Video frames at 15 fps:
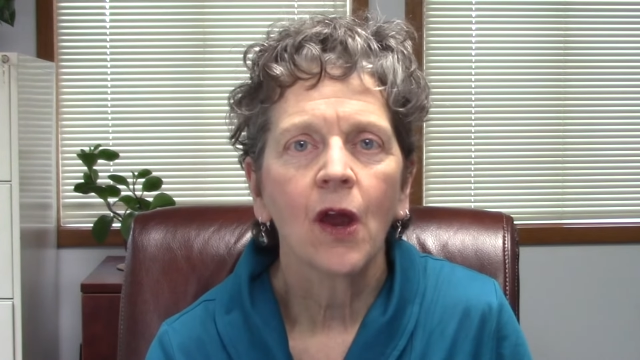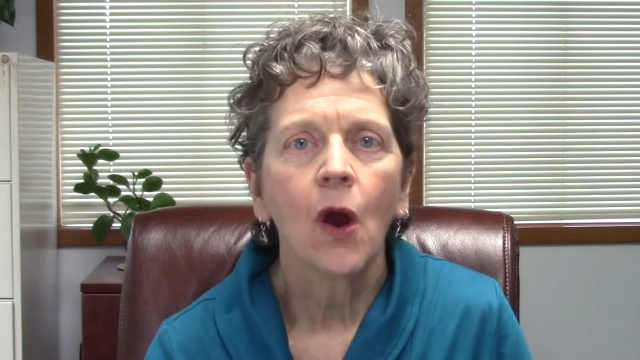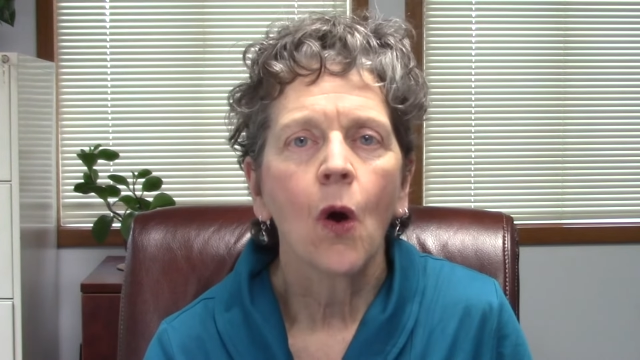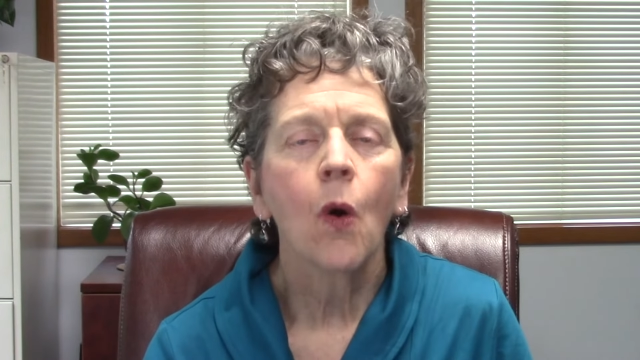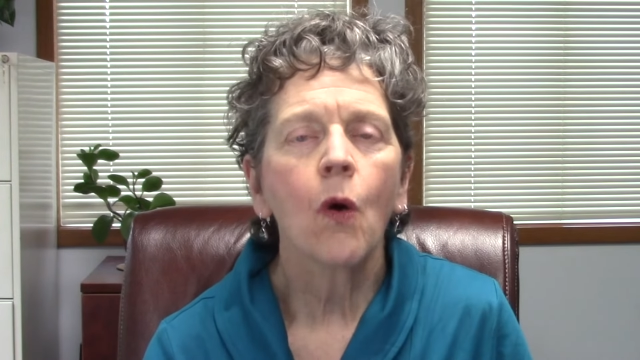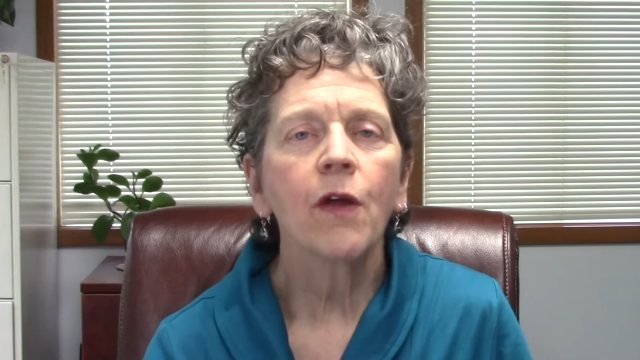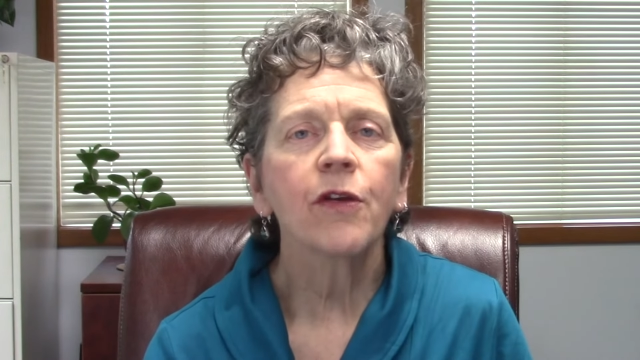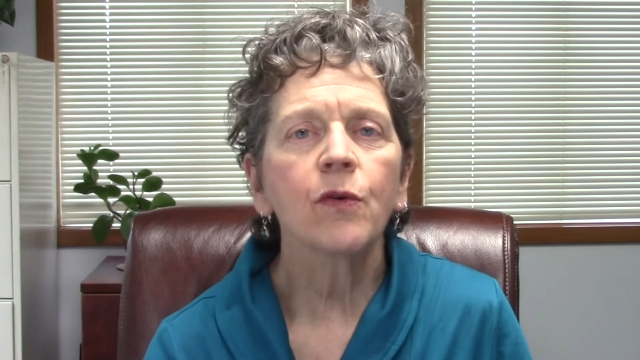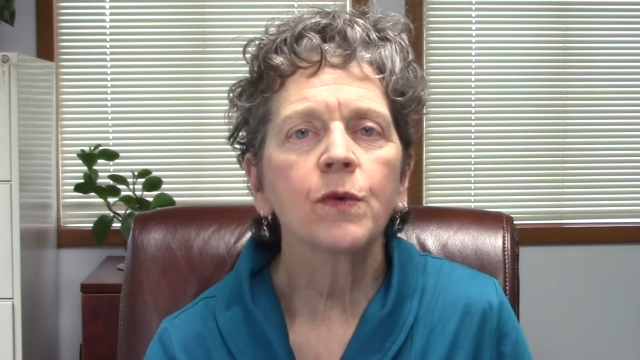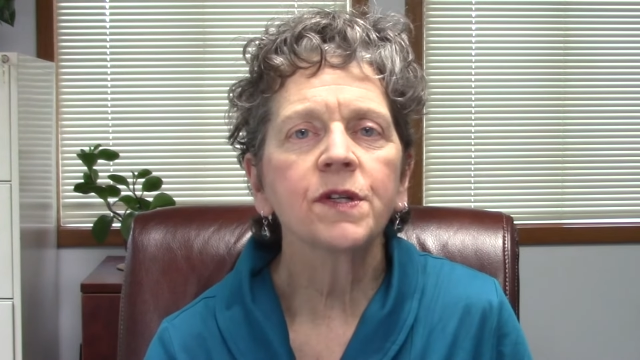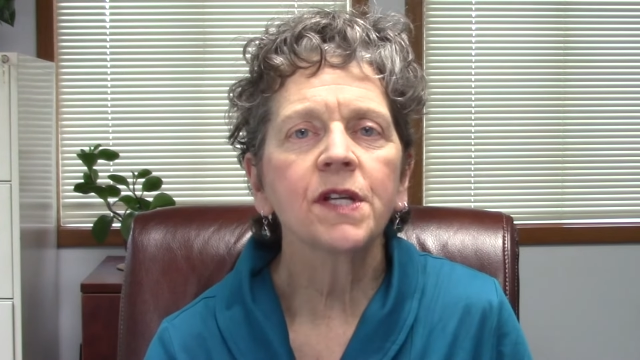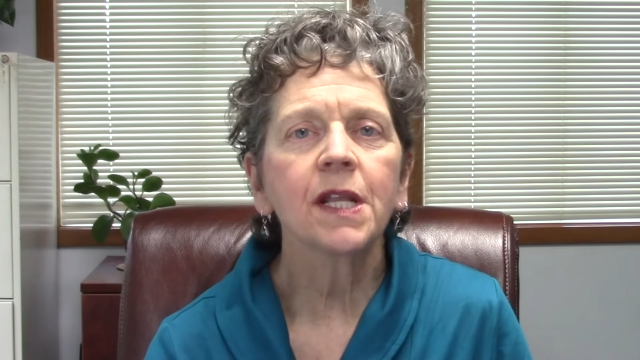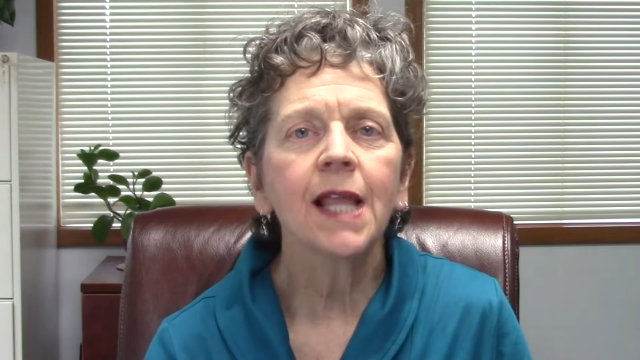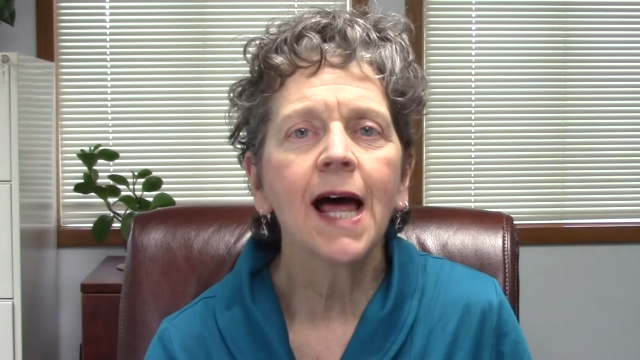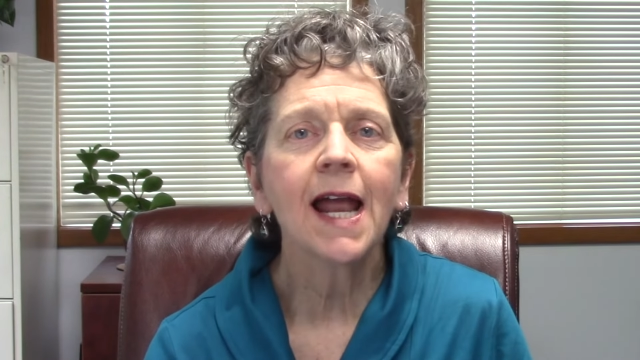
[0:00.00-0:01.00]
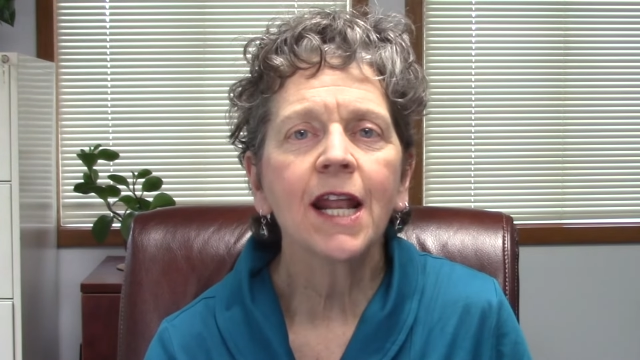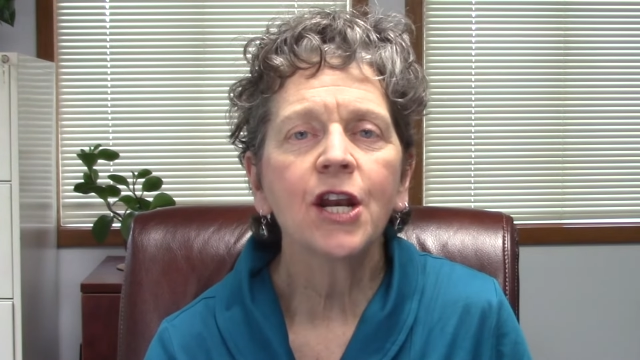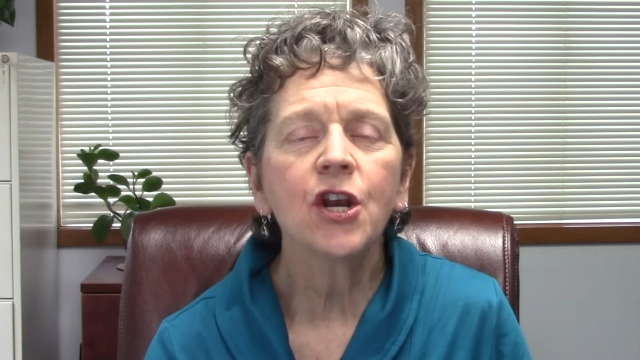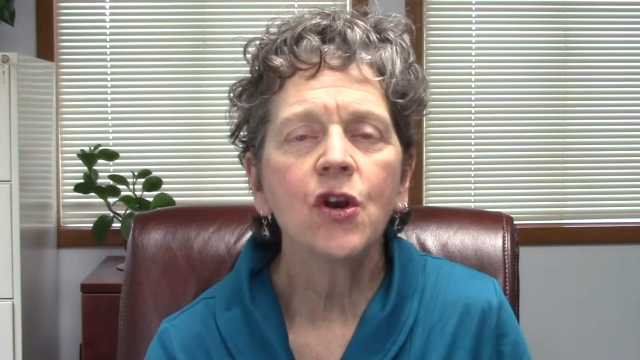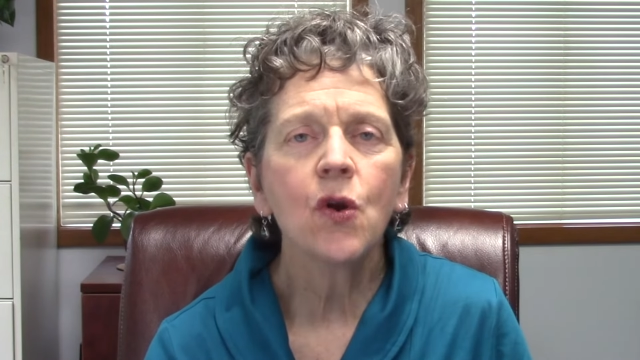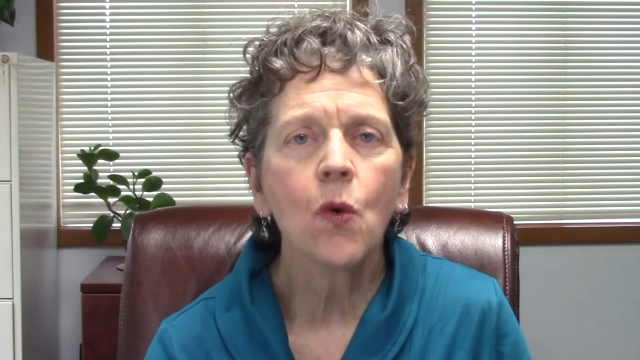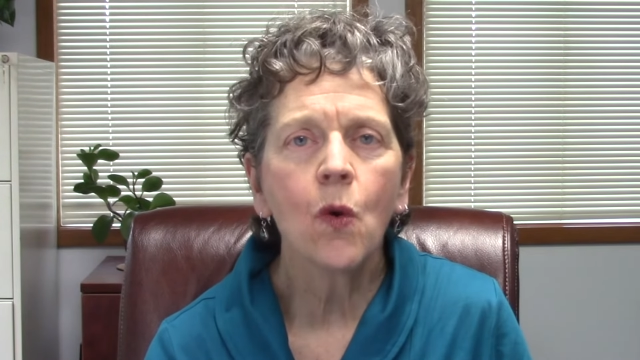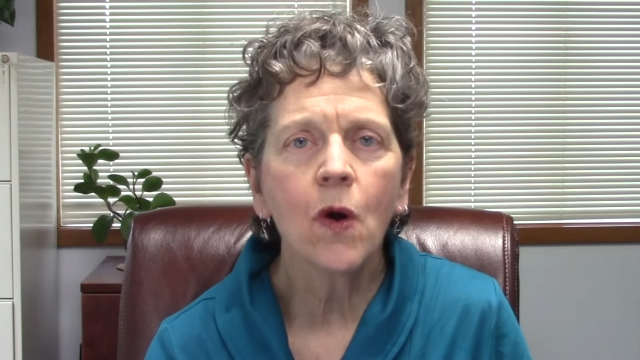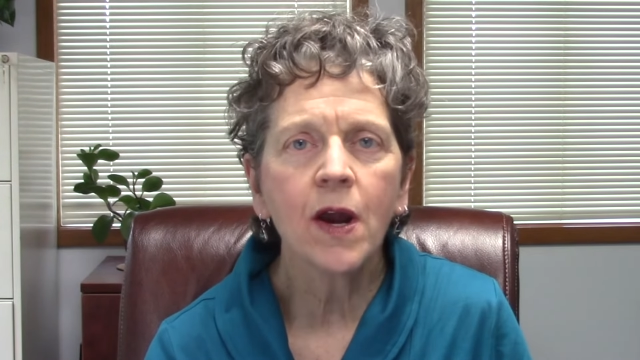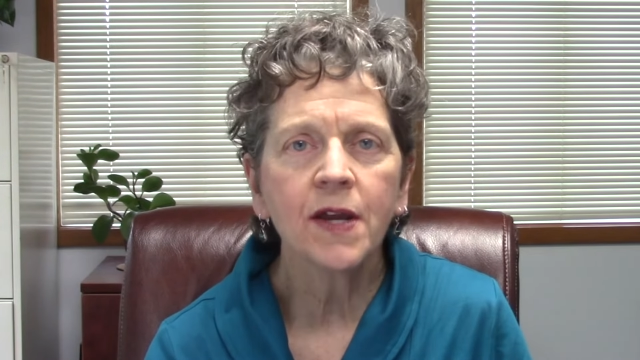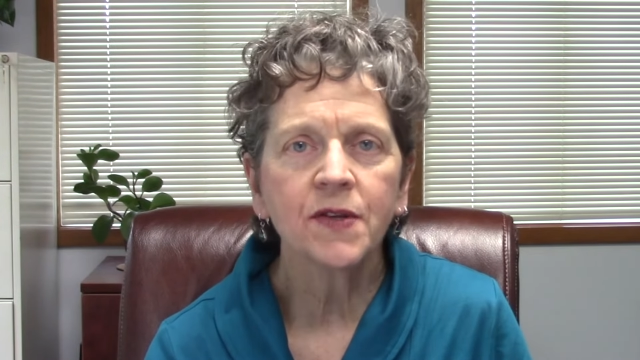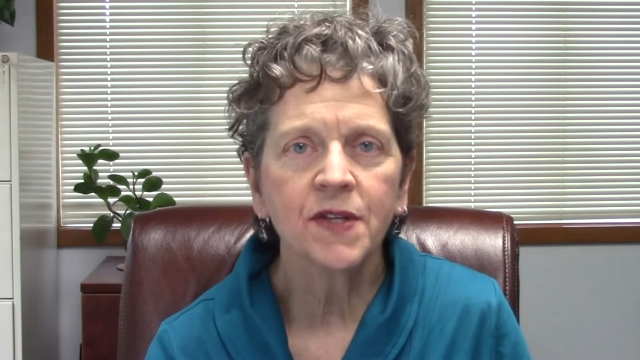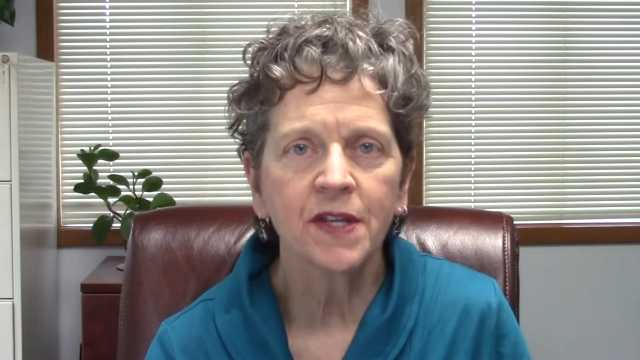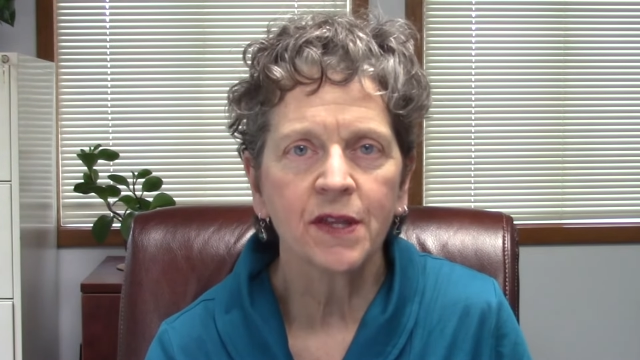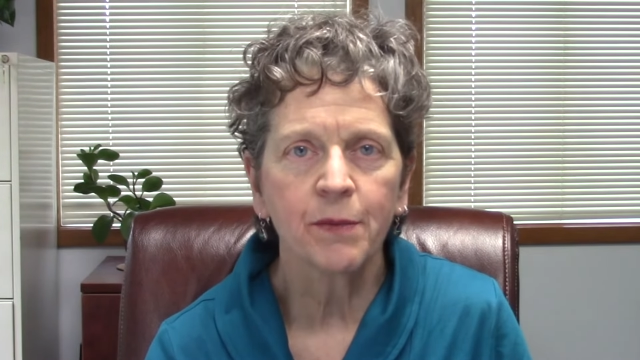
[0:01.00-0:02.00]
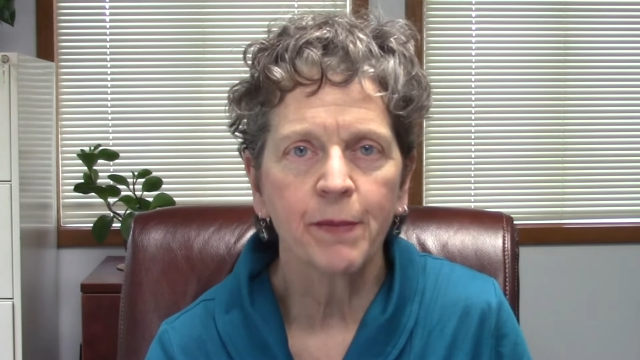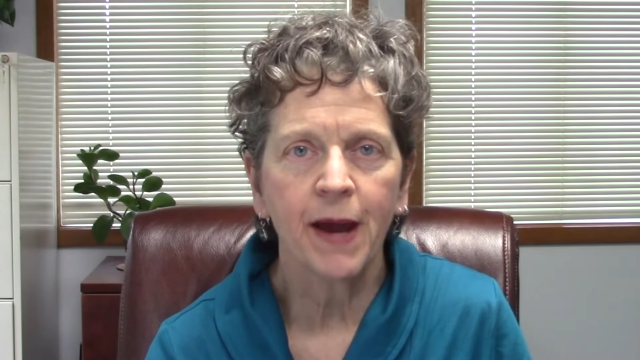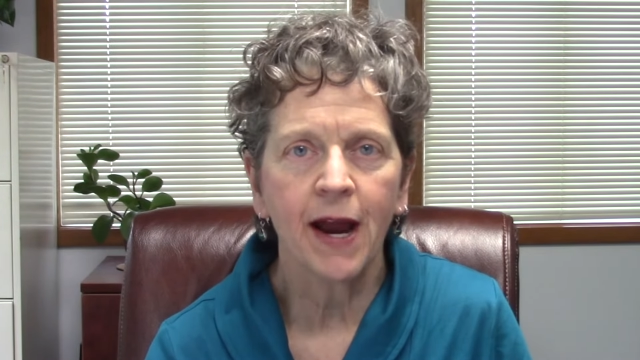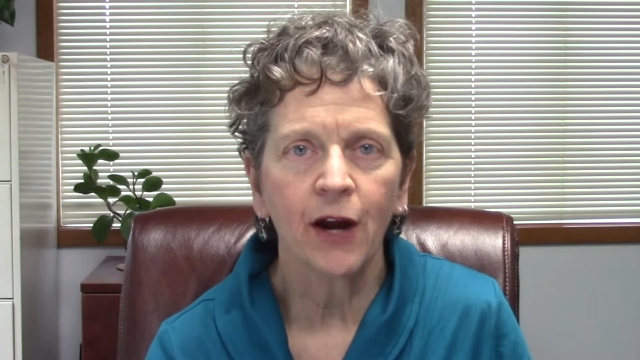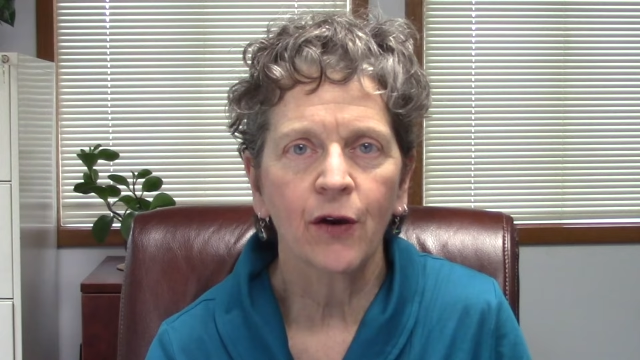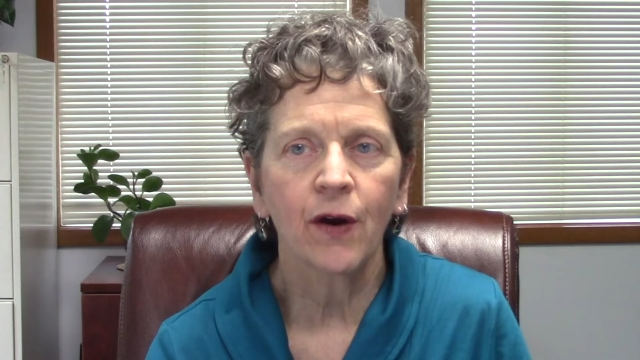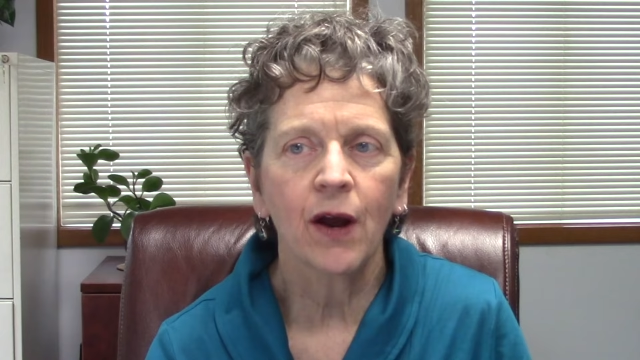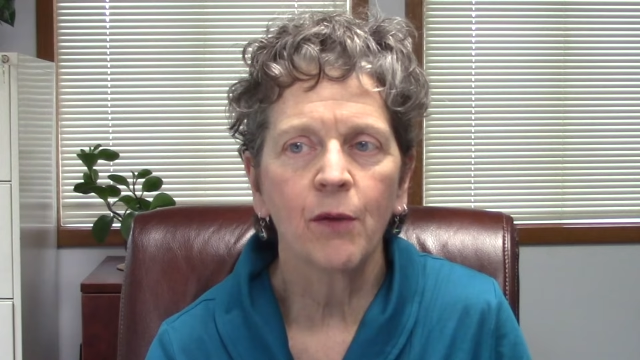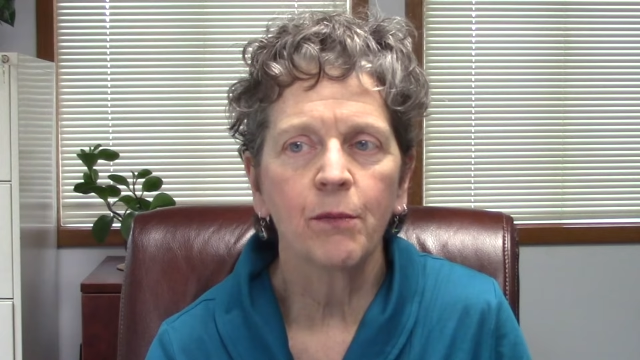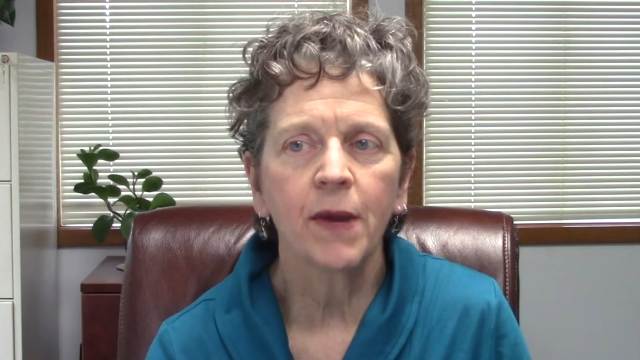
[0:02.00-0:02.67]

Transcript: or there was a lot of noise in the background